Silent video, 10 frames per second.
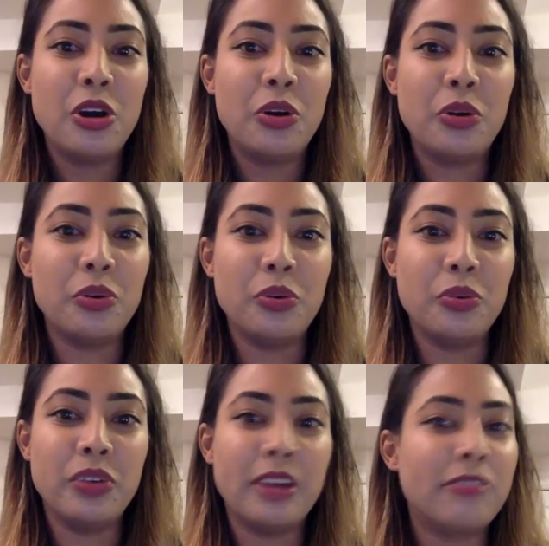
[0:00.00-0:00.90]

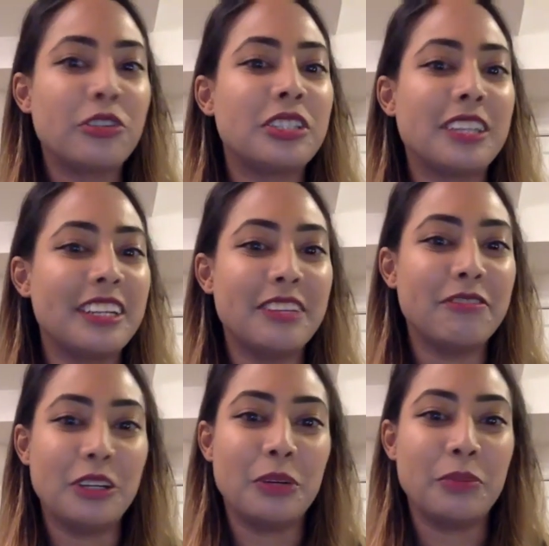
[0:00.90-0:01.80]
who never studied
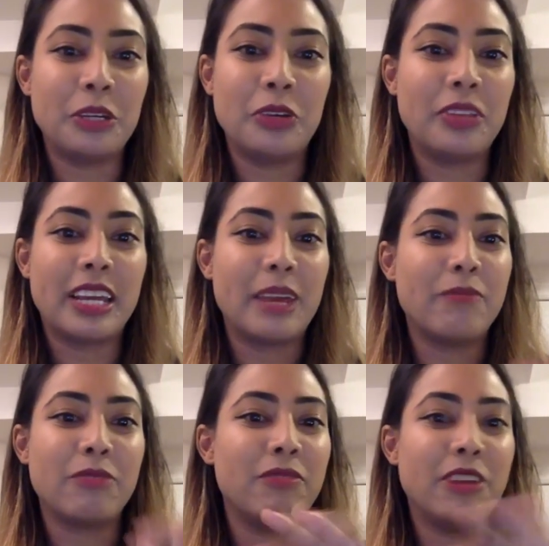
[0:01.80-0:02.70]
film. You know, they came
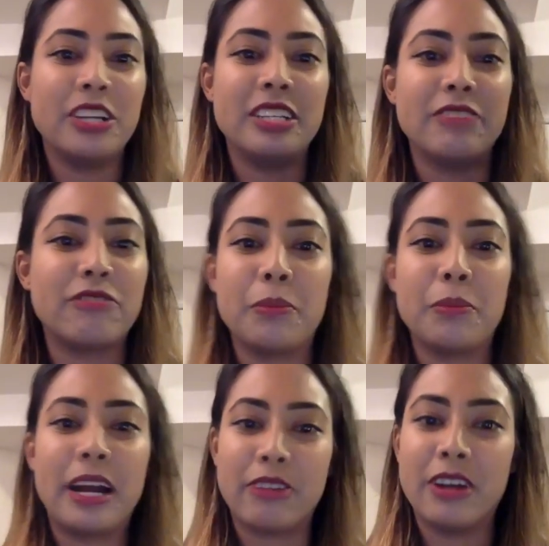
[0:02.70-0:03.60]
from very different
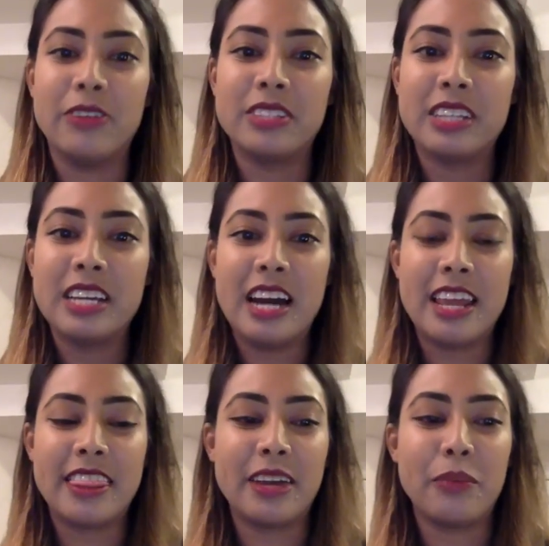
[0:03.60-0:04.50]
backgrounds. I
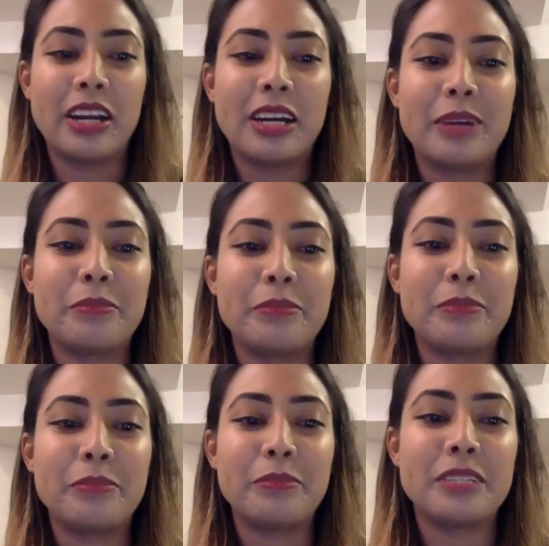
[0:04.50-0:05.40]
think what it comes
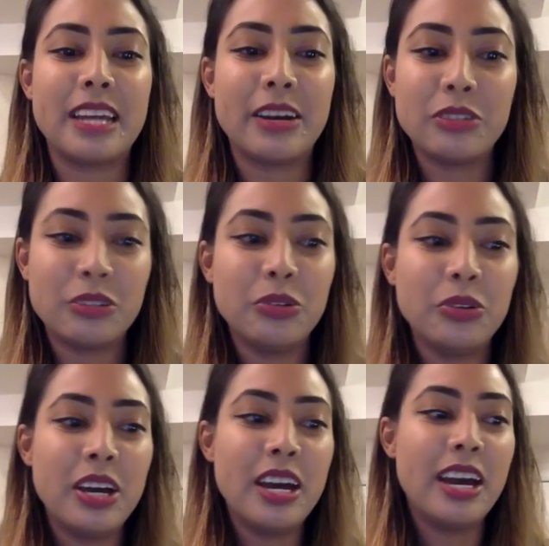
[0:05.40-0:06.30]
down to
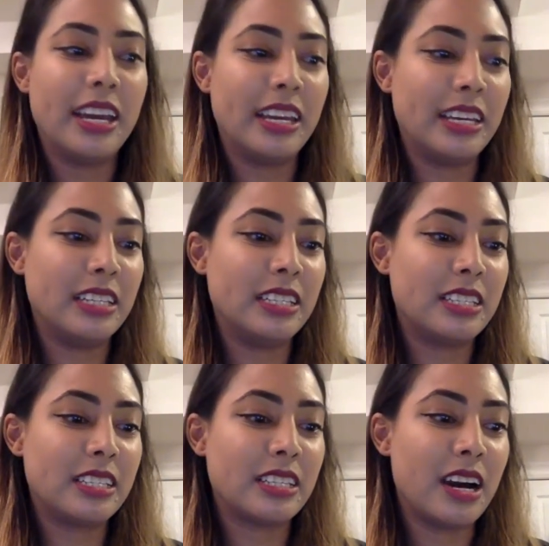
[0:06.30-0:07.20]
is
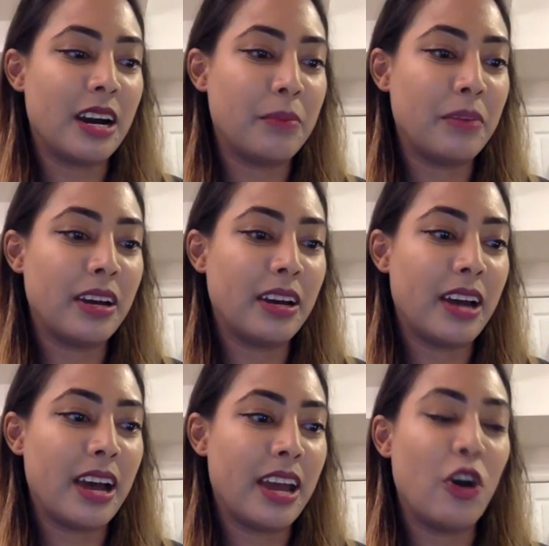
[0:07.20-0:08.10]
um, an
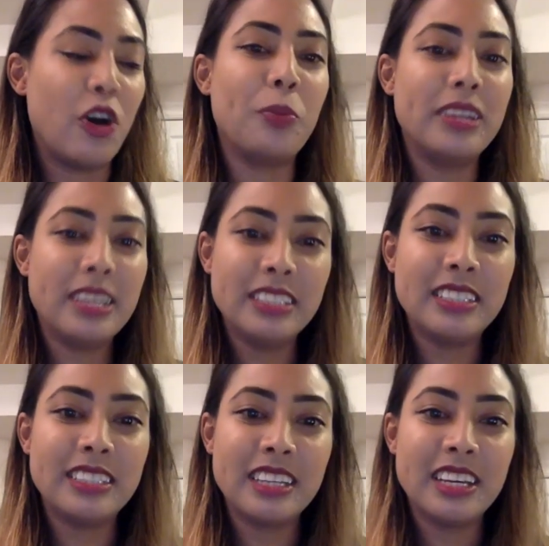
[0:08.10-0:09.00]
openness
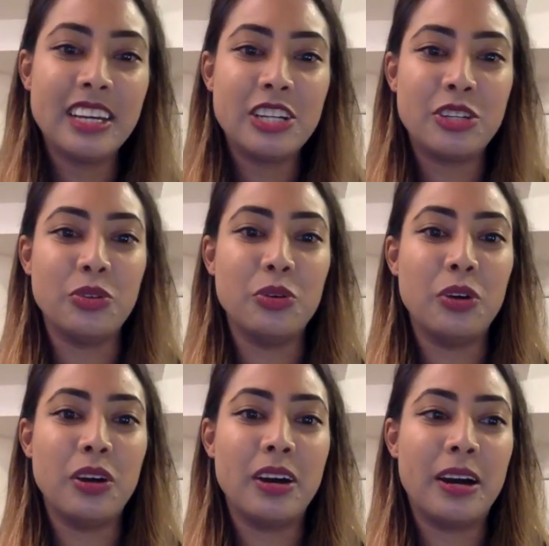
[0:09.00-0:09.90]
to
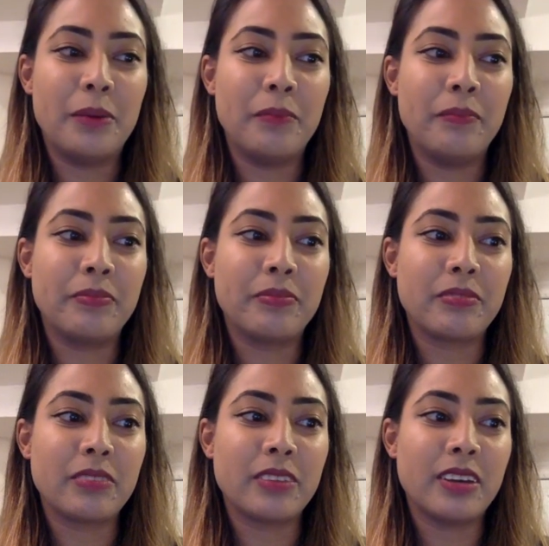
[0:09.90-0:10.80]
um,
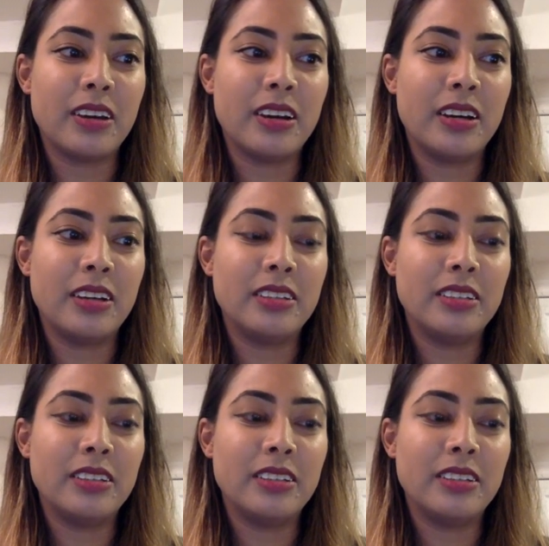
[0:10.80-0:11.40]
uh,